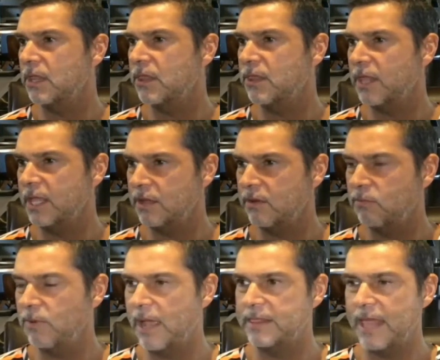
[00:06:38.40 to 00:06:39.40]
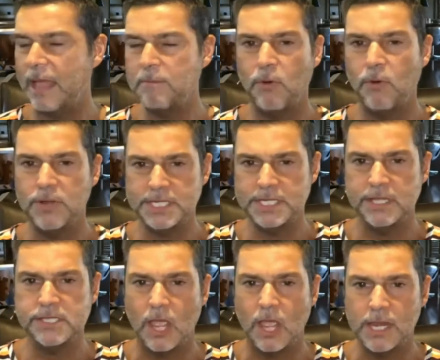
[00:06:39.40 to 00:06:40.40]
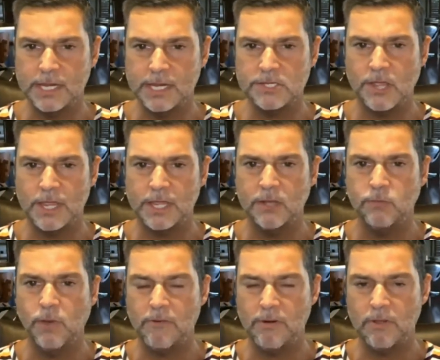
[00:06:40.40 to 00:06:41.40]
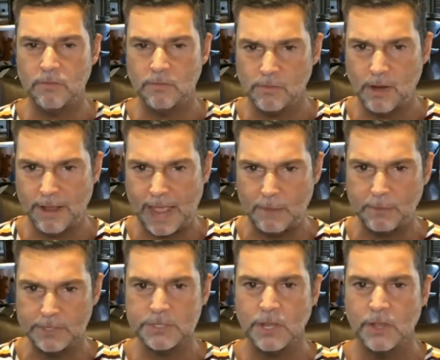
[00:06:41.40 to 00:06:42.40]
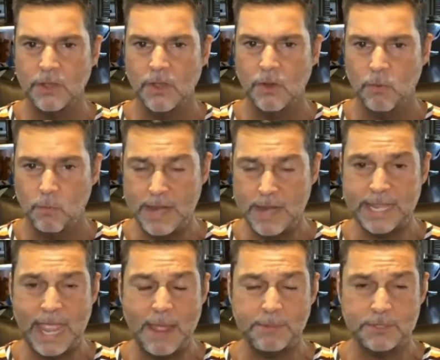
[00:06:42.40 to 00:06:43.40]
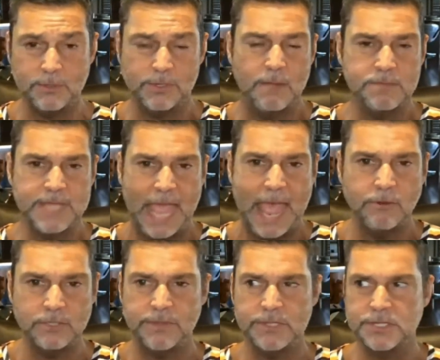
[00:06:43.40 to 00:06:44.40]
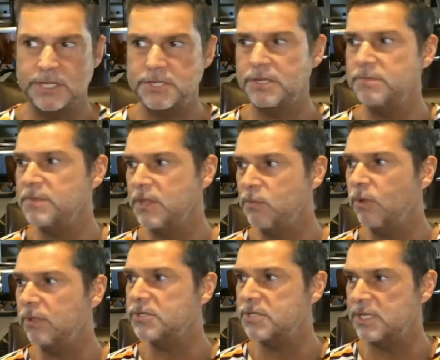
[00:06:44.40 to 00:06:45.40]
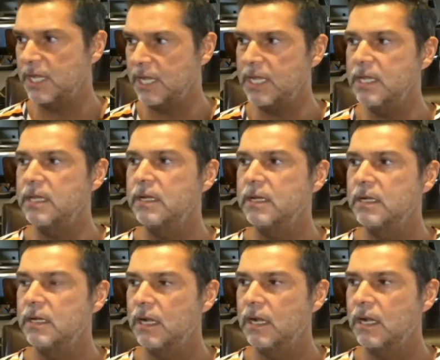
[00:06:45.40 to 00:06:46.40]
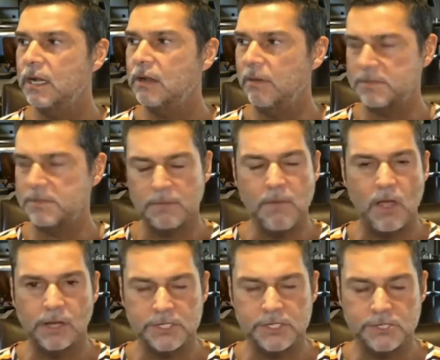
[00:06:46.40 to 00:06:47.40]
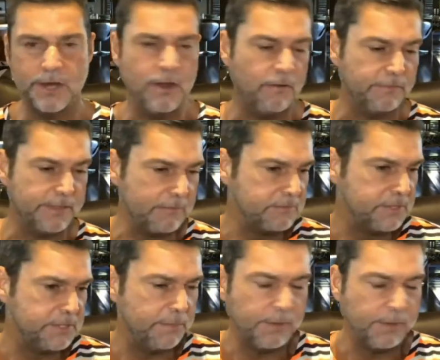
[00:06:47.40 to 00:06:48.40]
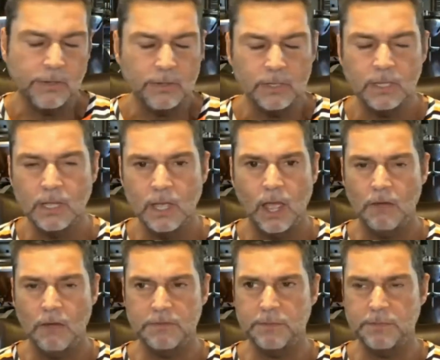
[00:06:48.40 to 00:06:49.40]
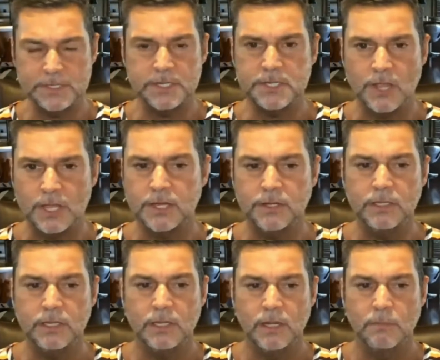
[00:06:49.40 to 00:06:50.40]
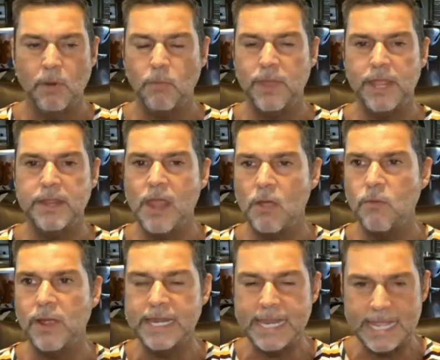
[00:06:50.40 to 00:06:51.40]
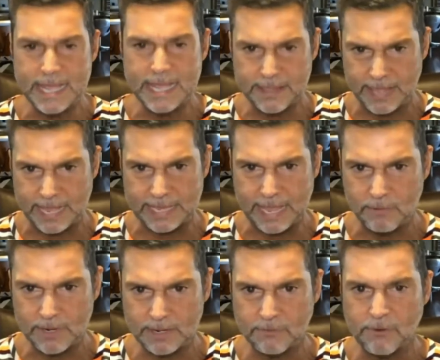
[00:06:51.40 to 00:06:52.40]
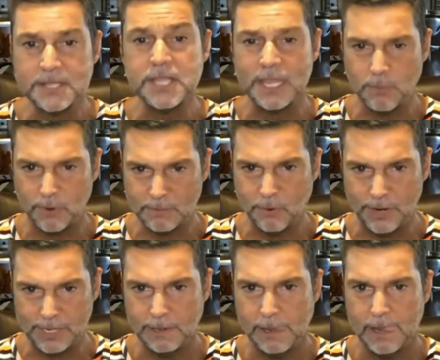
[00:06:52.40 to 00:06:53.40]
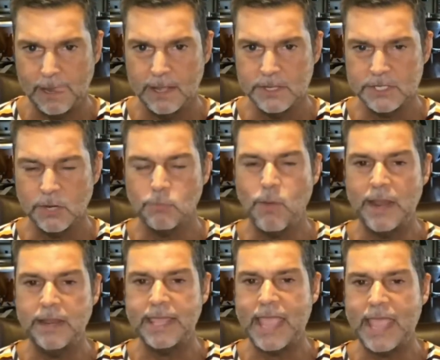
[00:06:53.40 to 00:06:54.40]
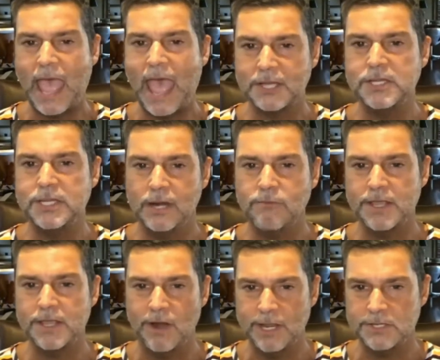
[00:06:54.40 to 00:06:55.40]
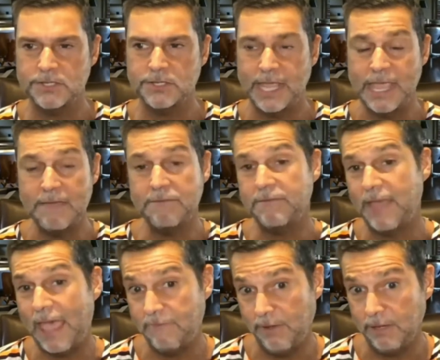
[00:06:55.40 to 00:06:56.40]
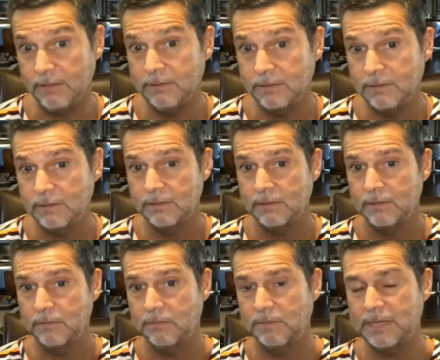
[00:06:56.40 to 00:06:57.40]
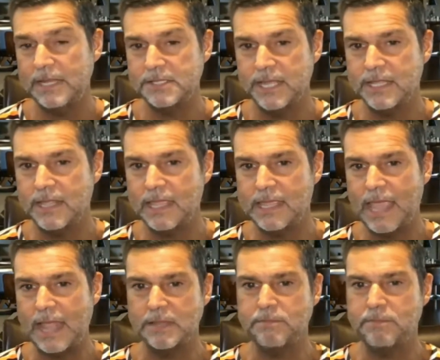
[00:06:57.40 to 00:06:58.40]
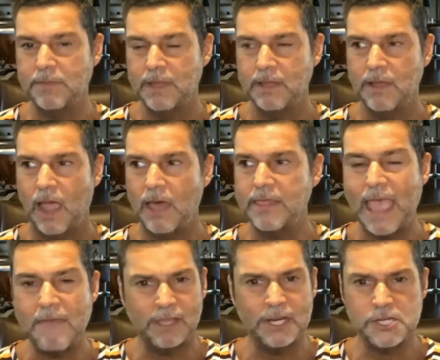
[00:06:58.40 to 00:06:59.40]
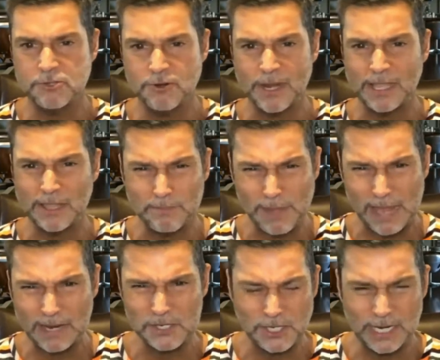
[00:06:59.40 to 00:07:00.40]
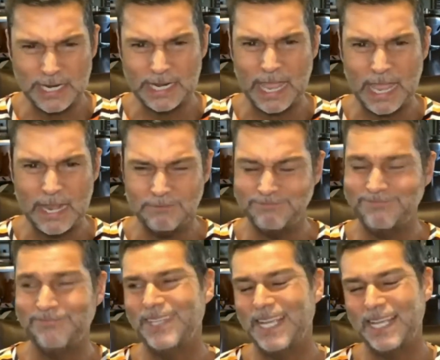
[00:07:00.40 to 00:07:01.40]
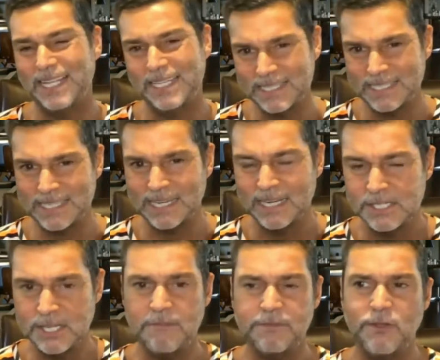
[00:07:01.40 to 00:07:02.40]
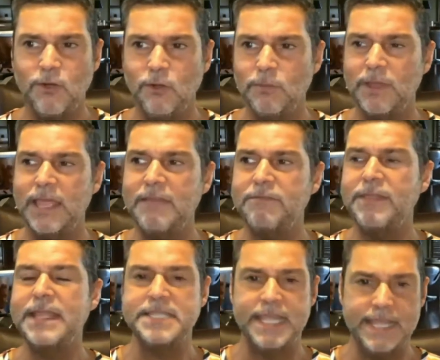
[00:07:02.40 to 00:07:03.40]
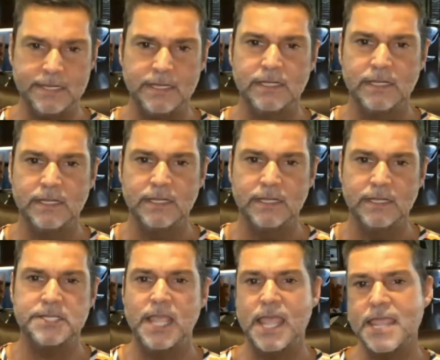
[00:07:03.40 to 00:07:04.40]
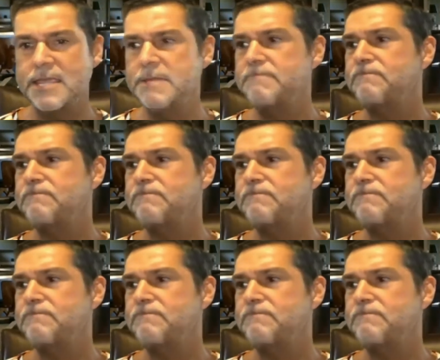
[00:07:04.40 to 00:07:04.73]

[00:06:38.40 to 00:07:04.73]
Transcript: think we're at that point in the tightening cycle where it happens. When capital comes out of the system, you will see crypto markets trade off, and that's typical of the business cycle. But we're nowhere near that yet. We're at tapering point. So when are they actually going to raise rates, if ever? But let's say they are they ever going to shrink the balance sheet again? It's a tough call, but if they did, let's say